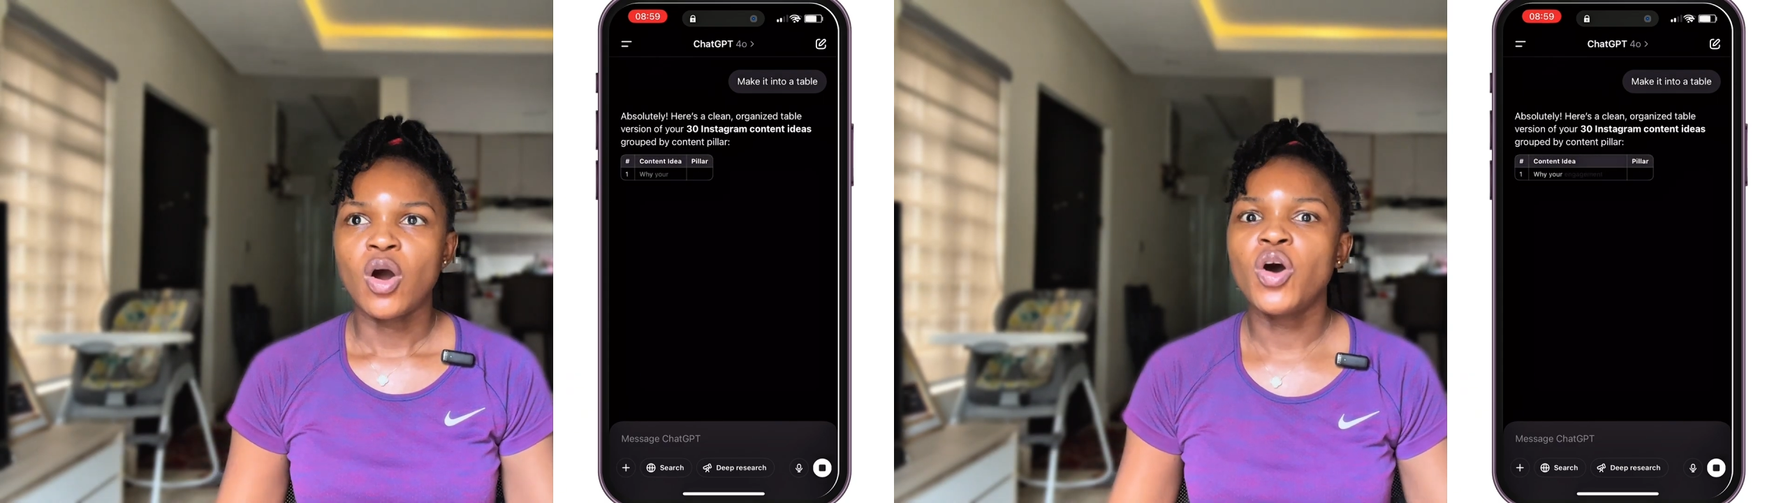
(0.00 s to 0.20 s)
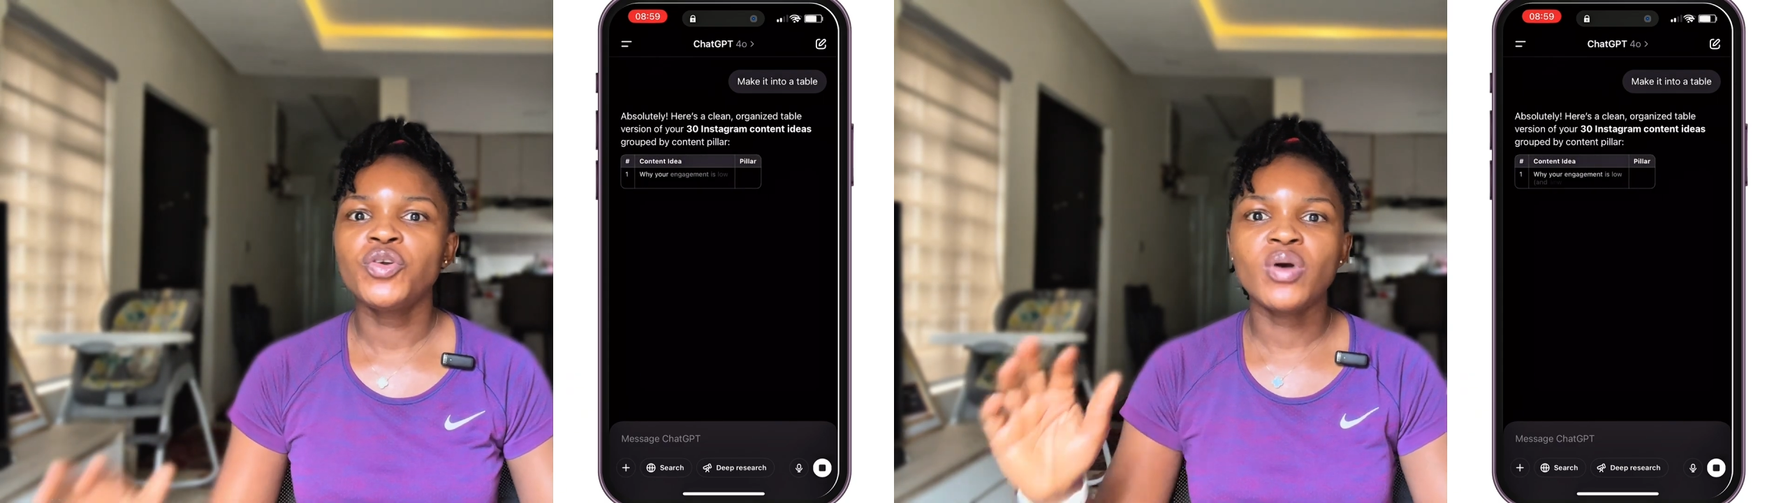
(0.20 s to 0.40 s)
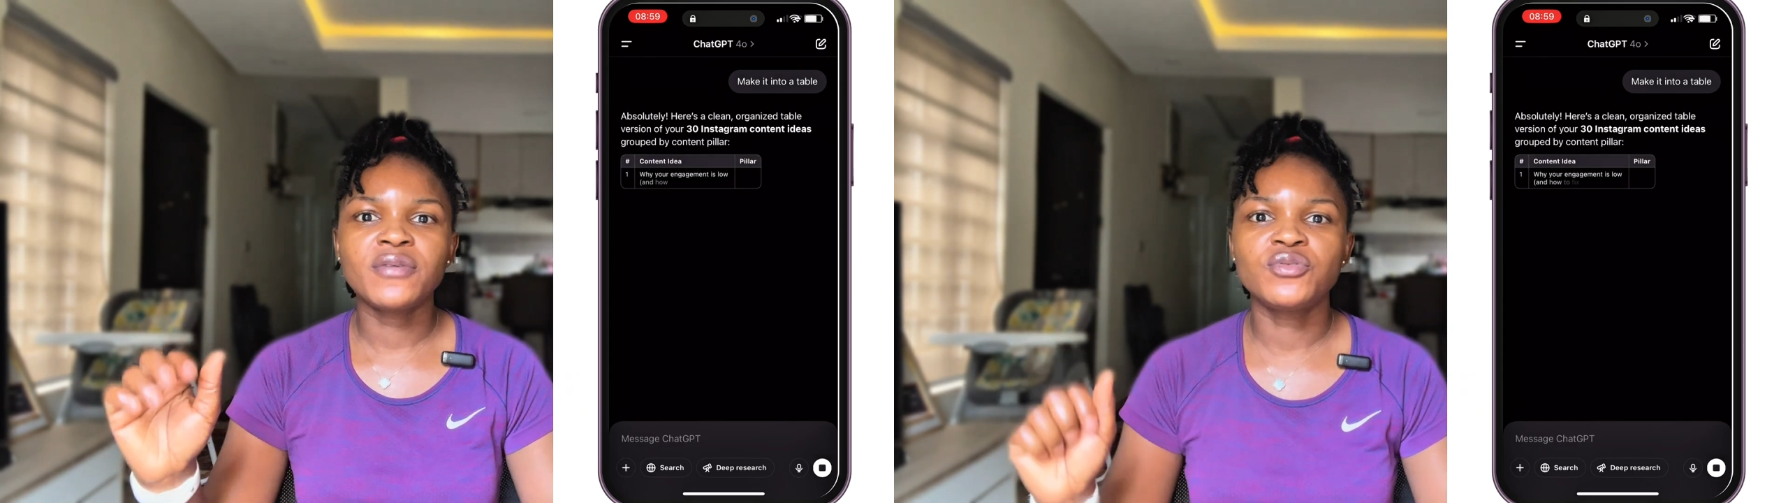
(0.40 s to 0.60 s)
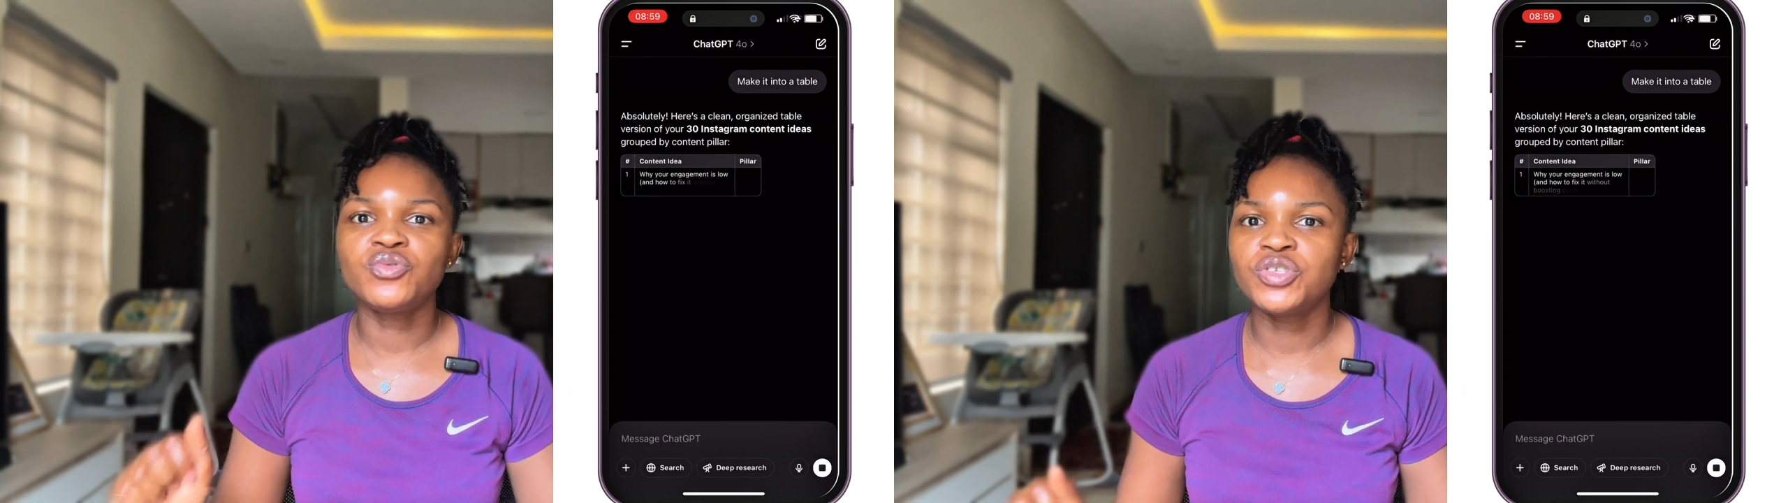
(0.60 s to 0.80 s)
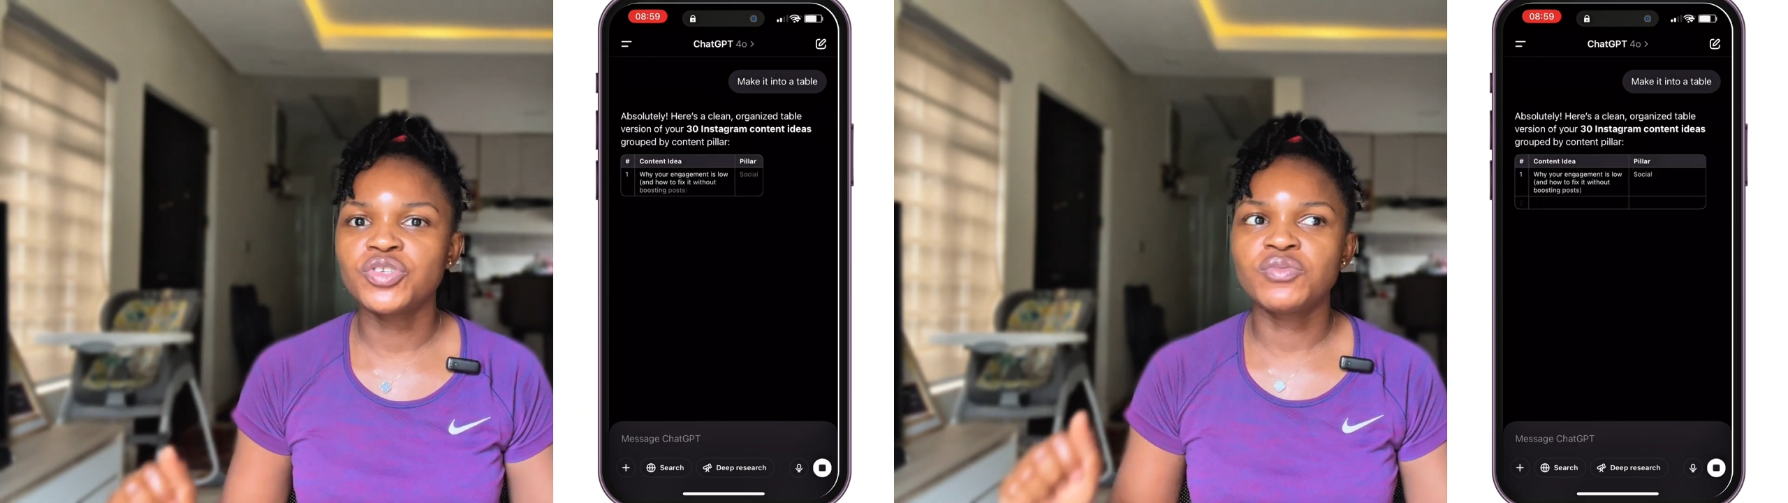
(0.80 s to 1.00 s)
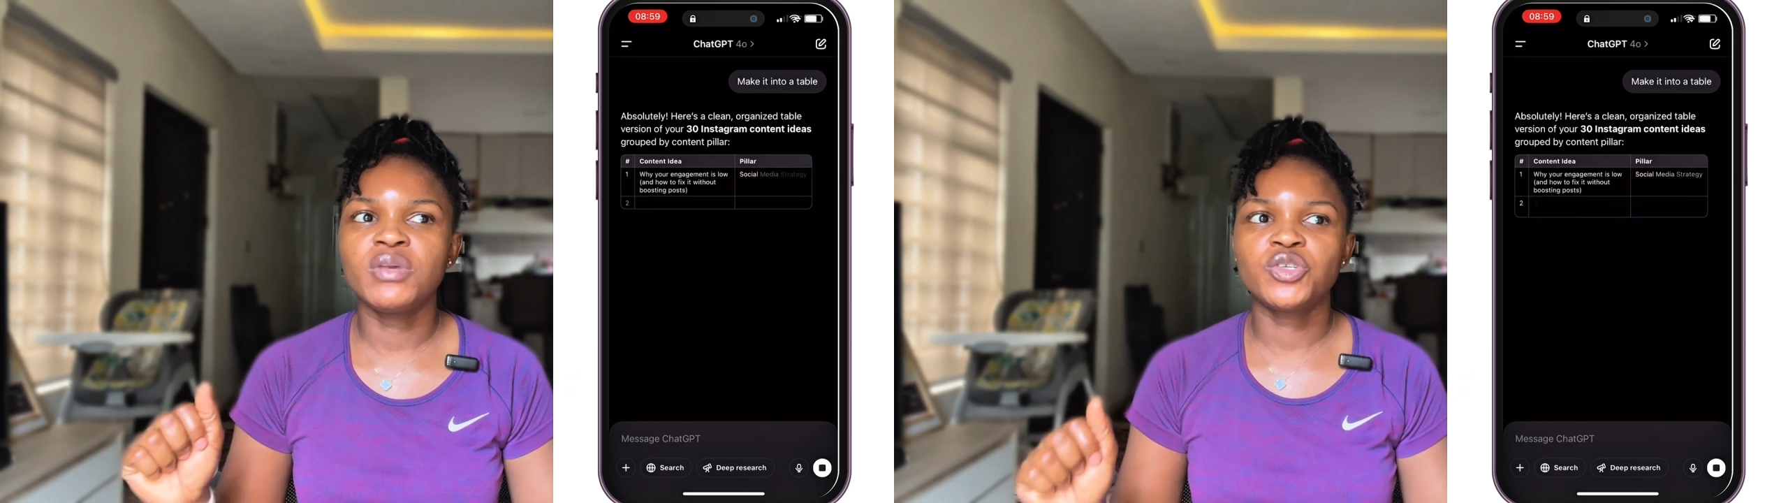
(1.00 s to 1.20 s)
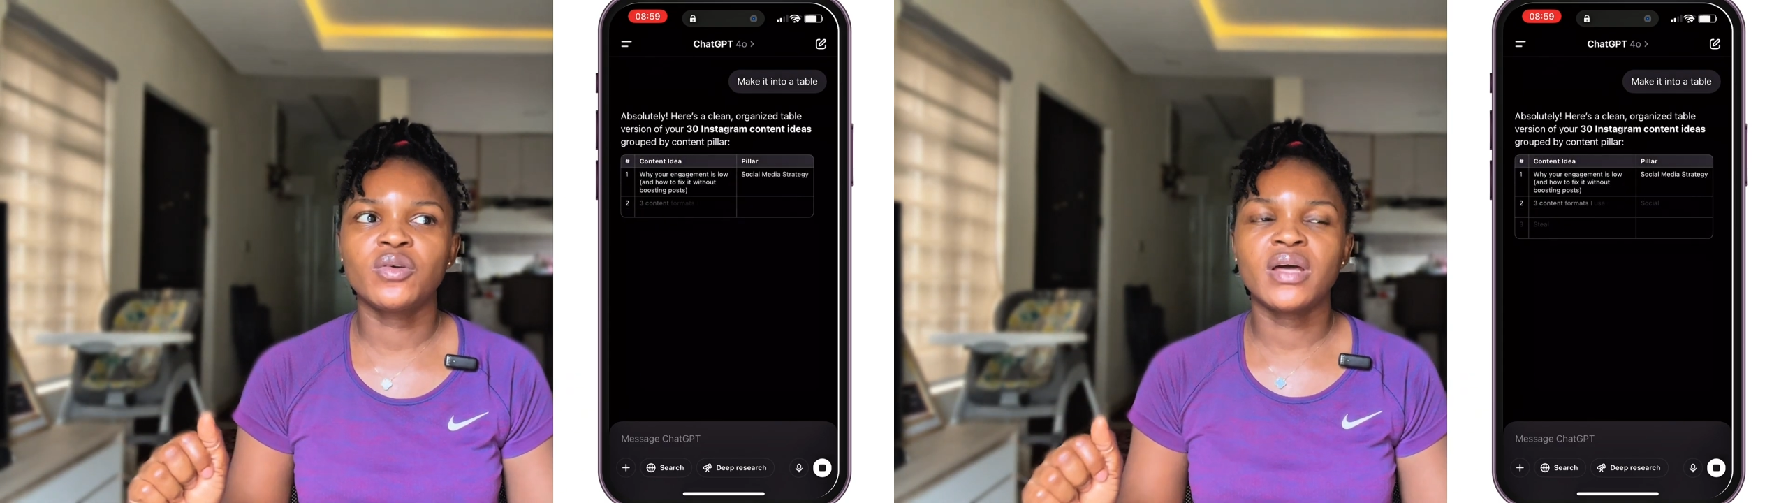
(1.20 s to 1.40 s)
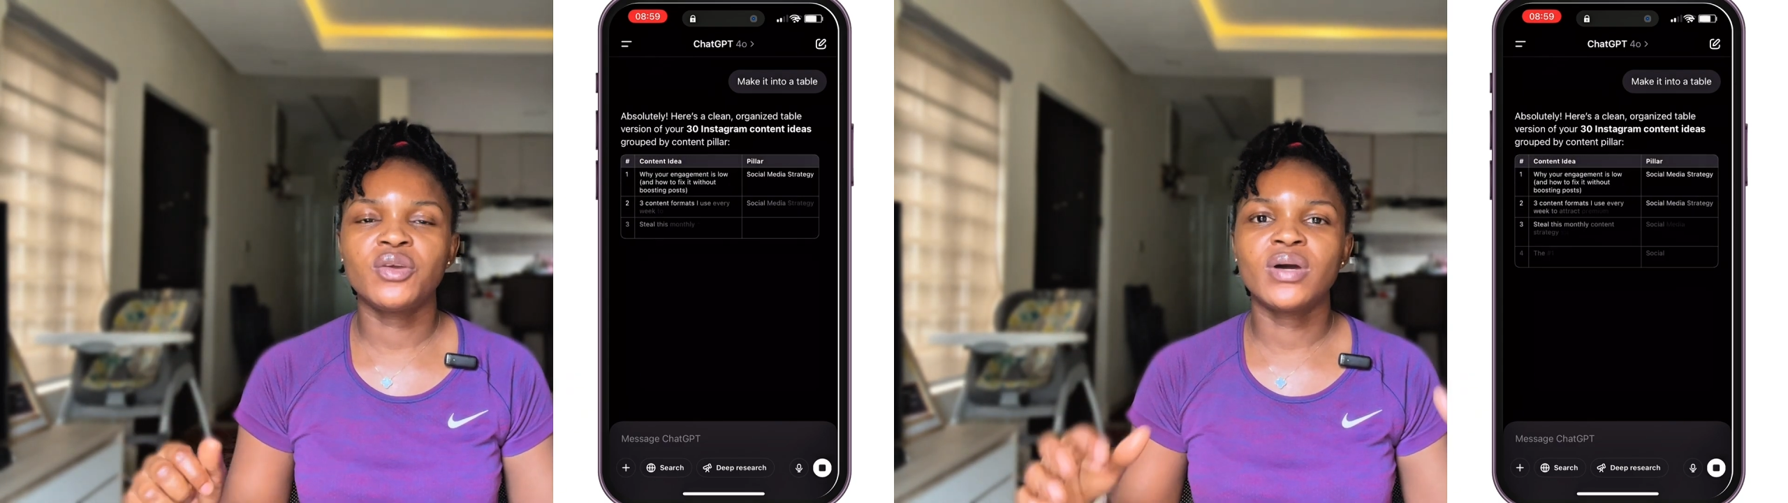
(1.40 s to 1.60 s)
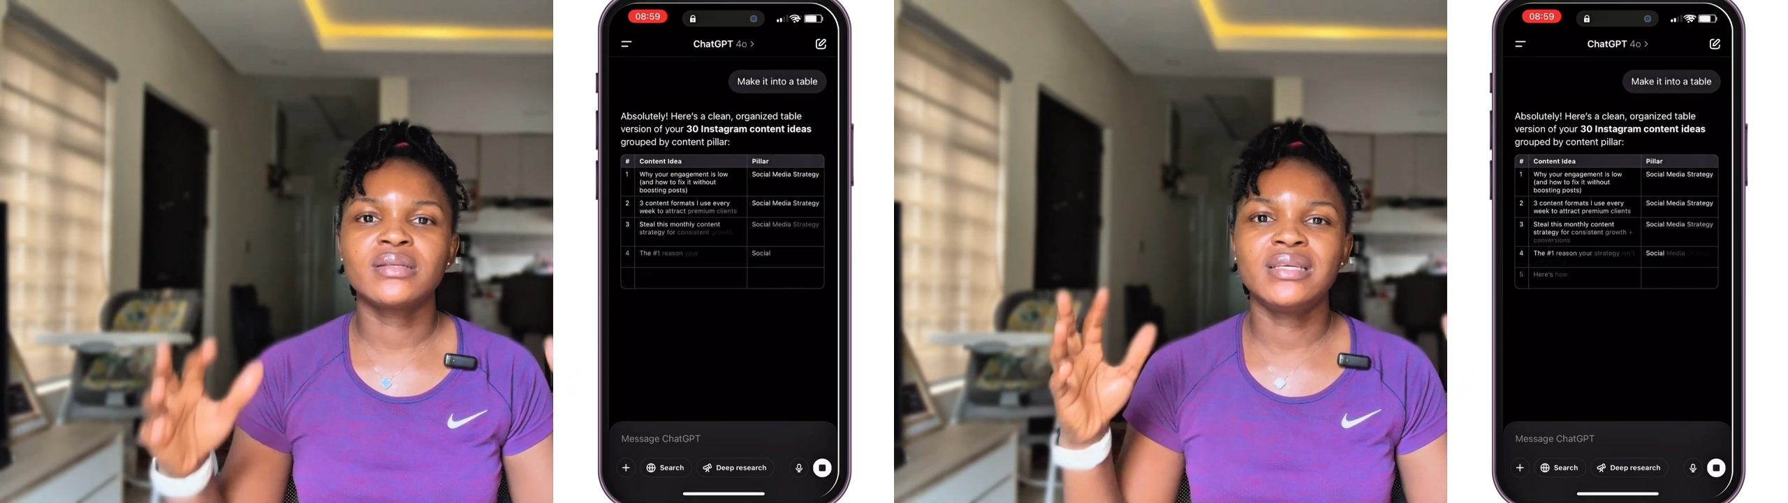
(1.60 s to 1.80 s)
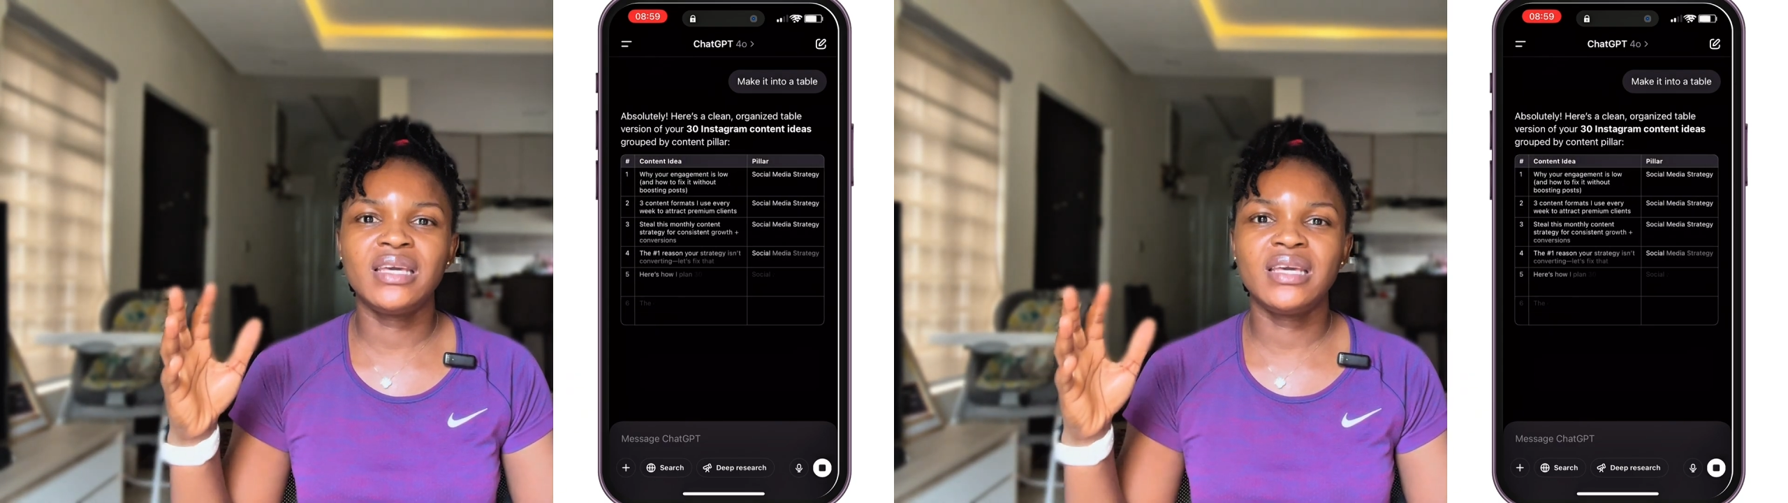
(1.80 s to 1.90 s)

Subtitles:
All you have to do is just make sure that you are